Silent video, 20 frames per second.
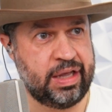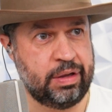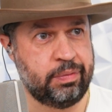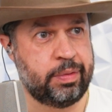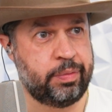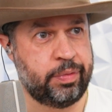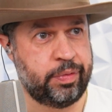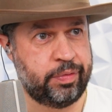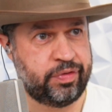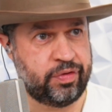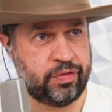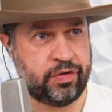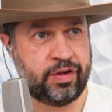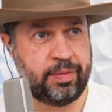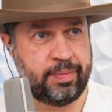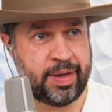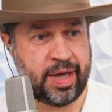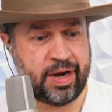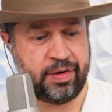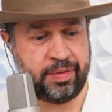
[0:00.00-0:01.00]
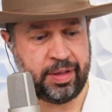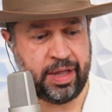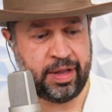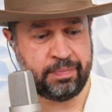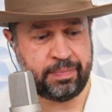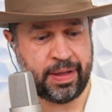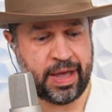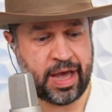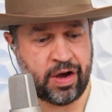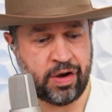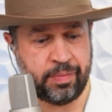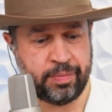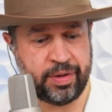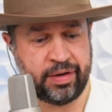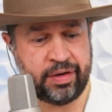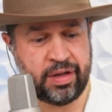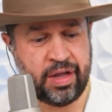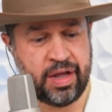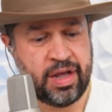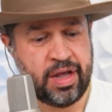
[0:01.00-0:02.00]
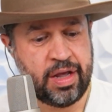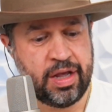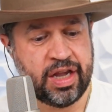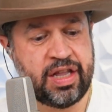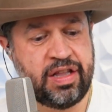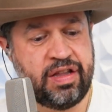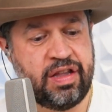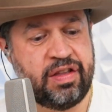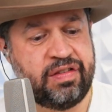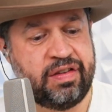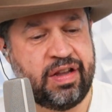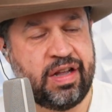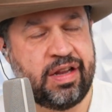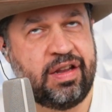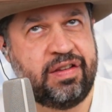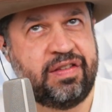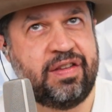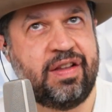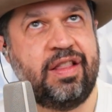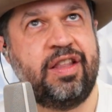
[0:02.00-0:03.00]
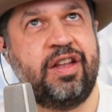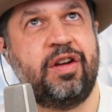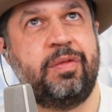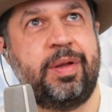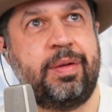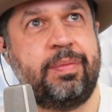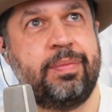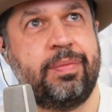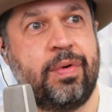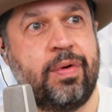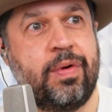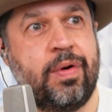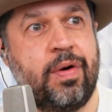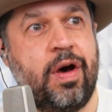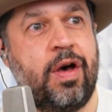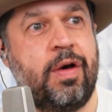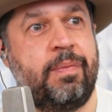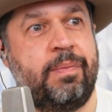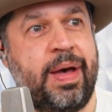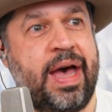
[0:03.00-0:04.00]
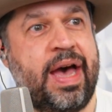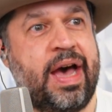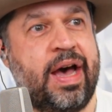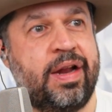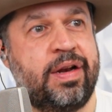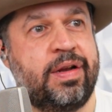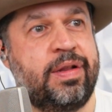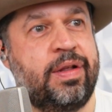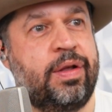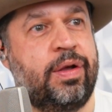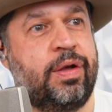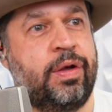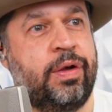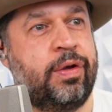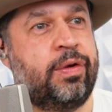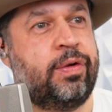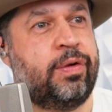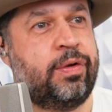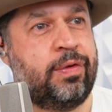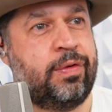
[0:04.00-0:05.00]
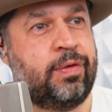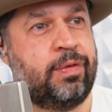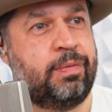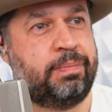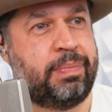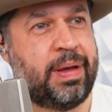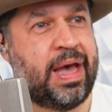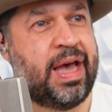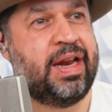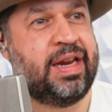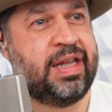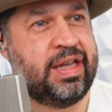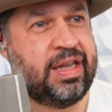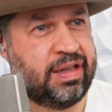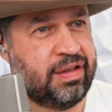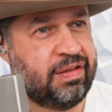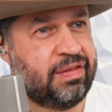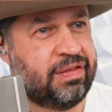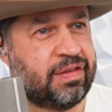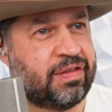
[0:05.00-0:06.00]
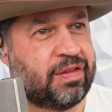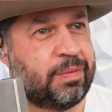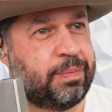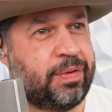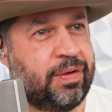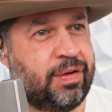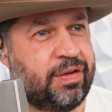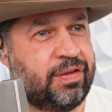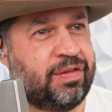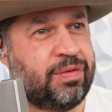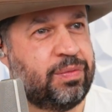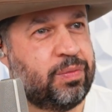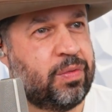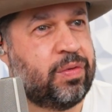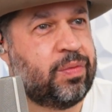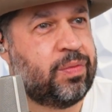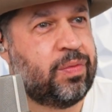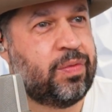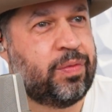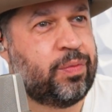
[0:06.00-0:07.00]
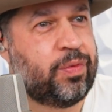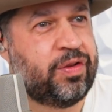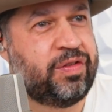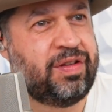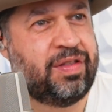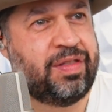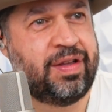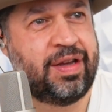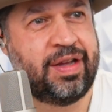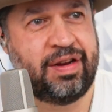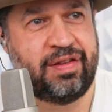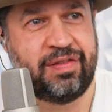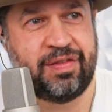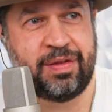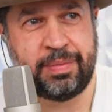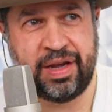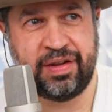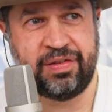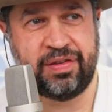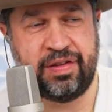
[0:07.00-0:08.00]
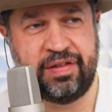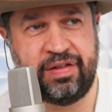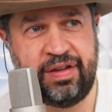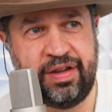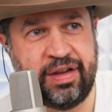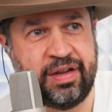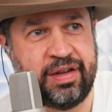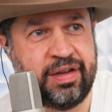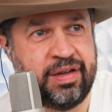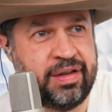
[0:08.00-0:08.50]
when we were talking about empowerment. Can you tell us a little bit more about who Paddy is as a person? What do you think it is that makes her tick?